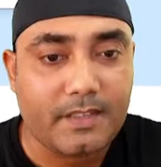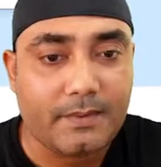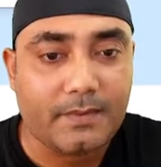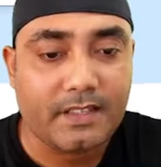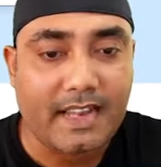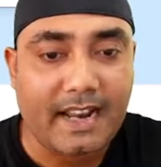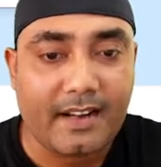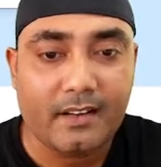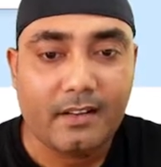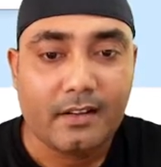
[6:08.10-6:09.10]
site
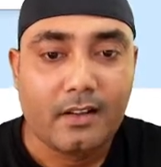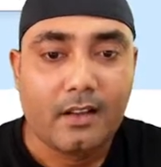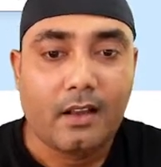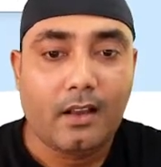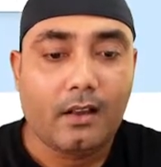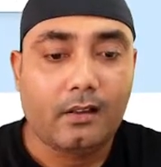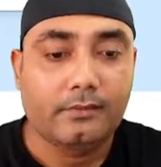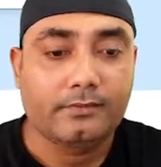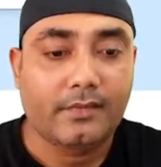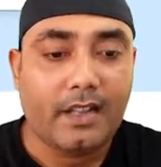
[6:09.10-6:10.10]

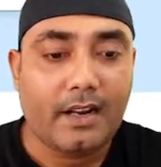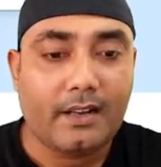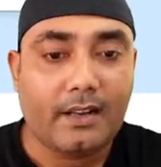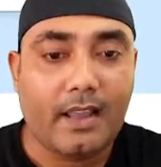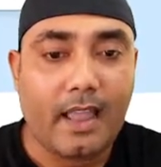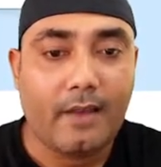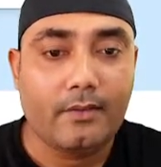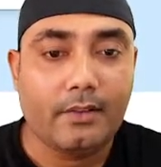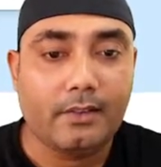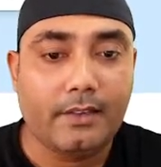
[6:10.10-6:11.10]
that I
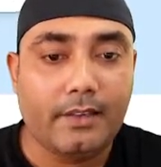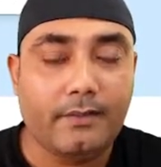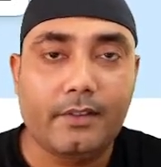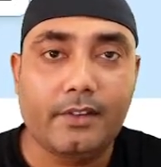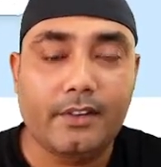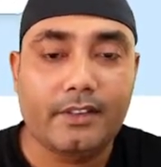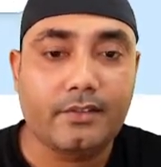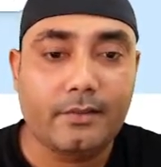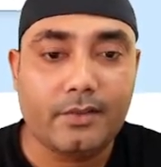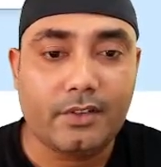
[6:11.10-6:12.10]
will give in the
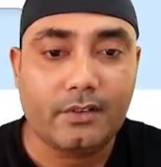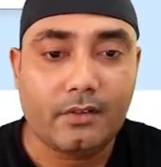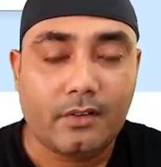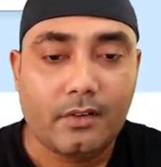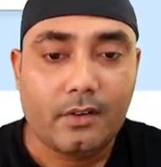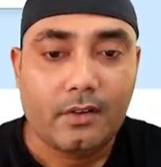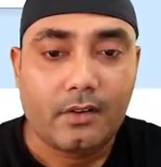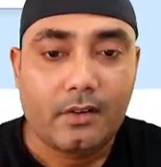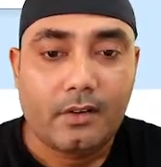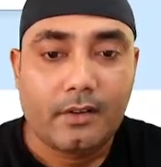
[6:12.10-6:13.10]
description.
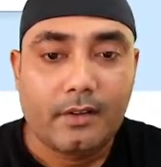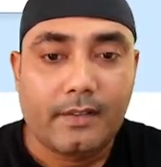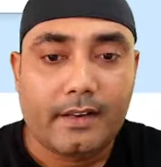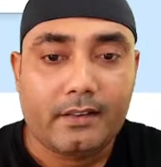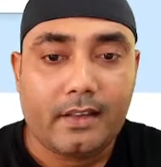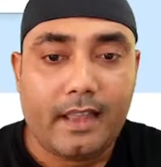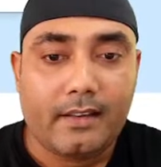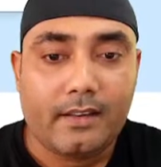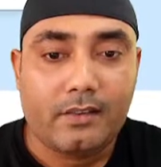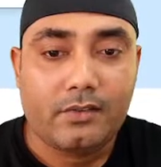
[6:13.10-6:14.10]
That is, I
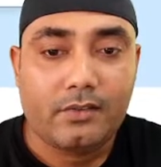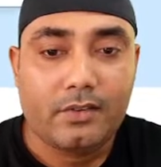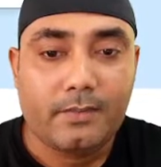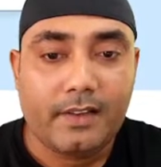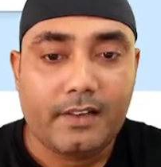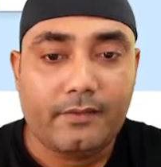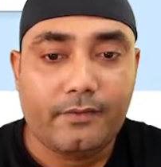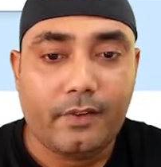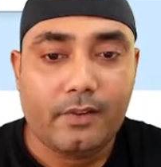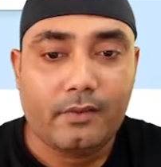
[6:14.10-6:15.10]
can also spell it
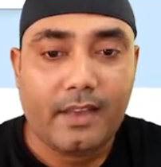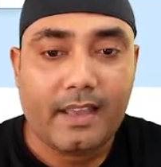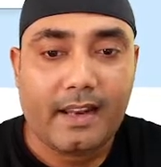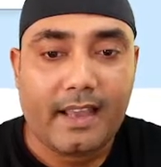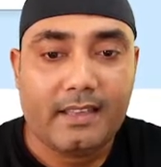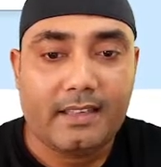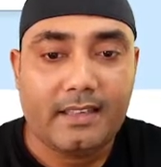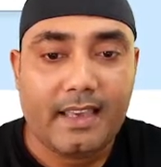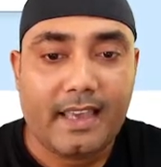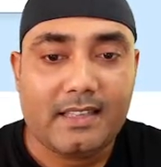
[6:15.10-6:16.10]
for you,
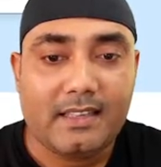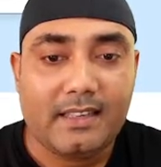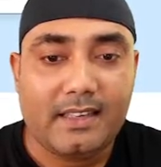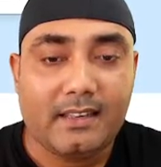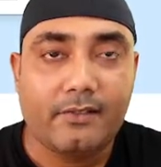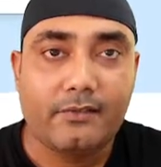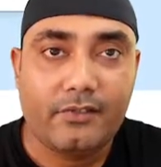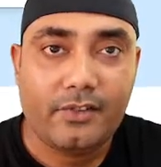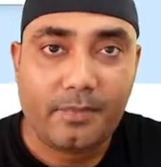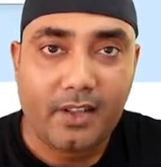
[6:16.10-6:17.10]

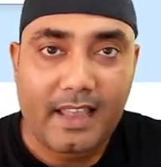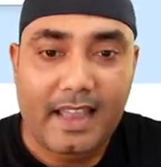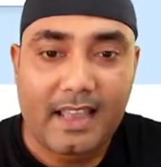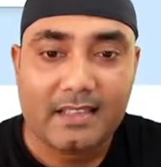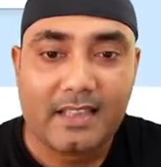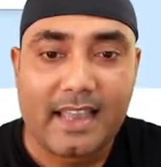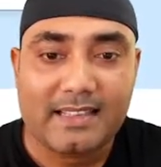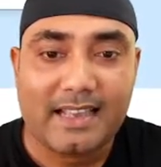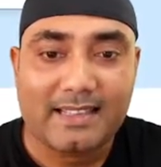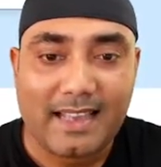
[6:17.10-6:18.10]

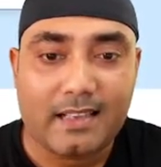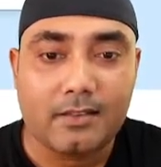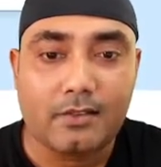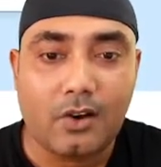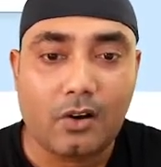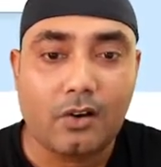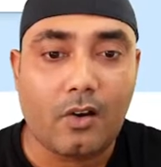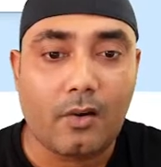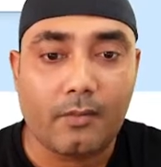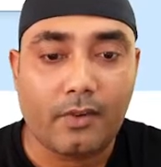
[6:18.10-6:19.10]

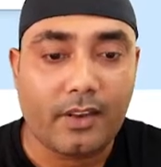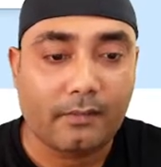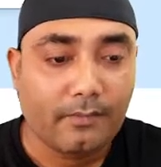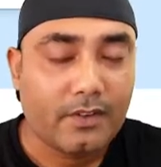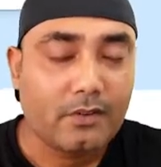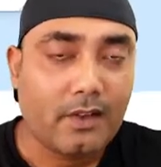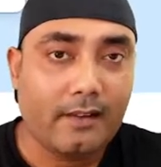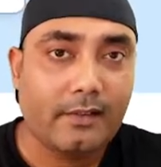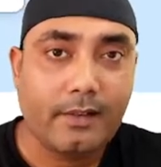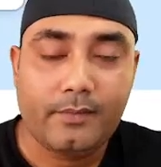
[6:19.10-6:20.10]
NICHE/SSS.com. okay, so I'll
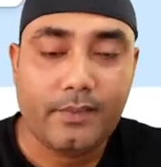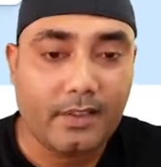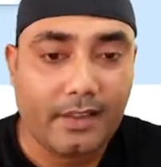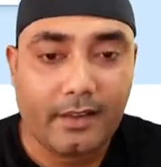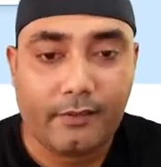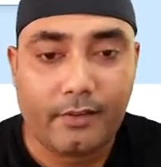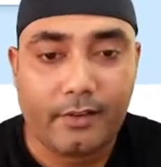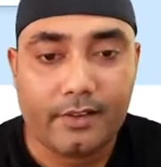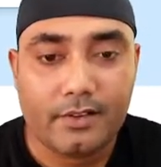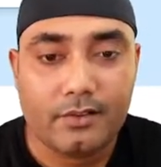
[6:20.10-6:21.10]
give the link for
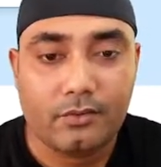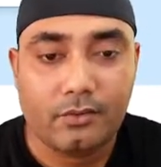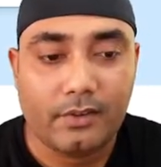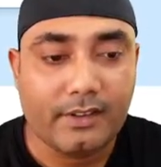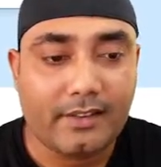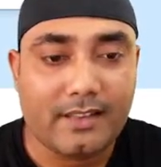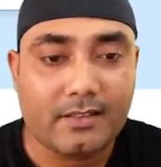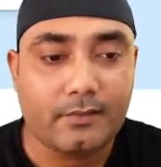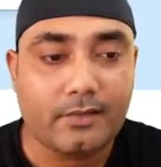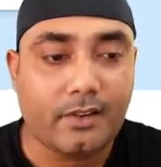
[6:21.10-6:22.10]
this tool in the
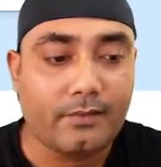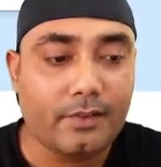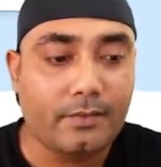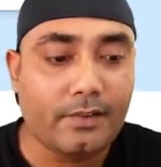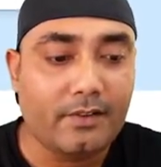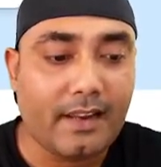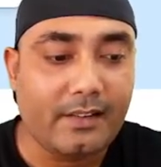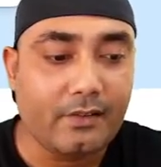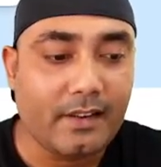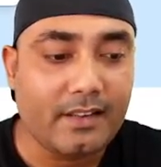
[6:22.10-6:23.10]
description of this video, and
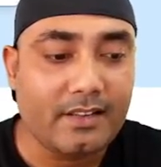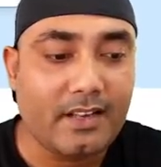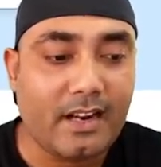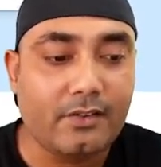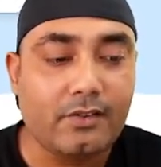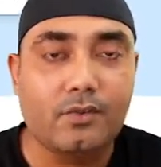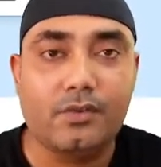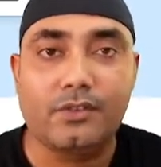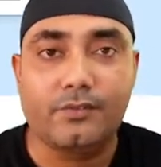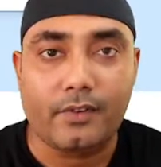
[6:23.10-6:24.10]
you can start to use
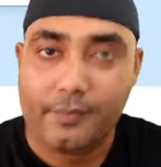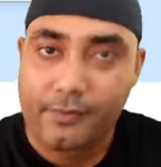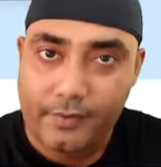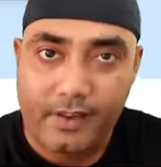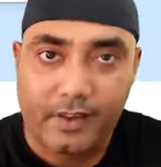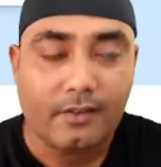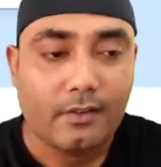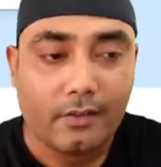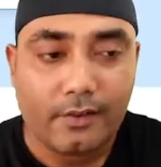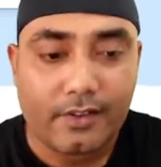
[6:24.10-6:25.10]
it for free
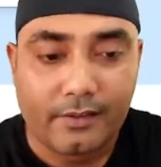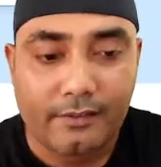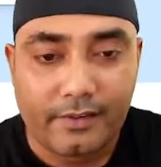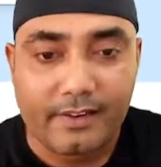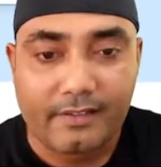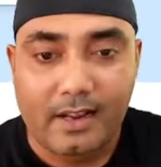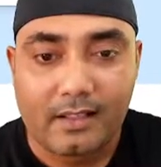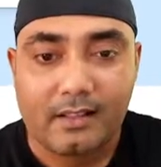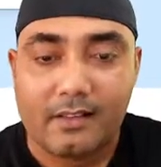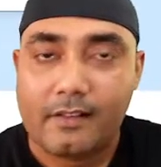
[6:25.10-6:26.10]
with your free trial.
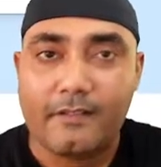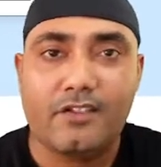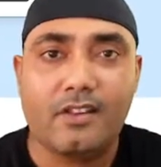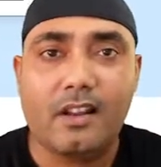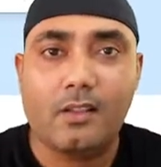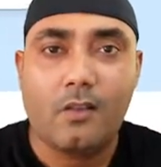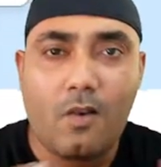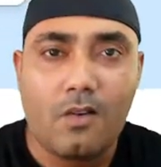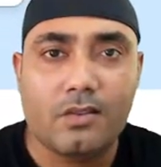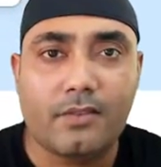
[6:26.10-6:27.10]
Now there are
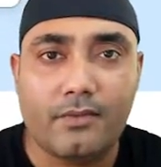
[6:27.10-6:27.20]
lots of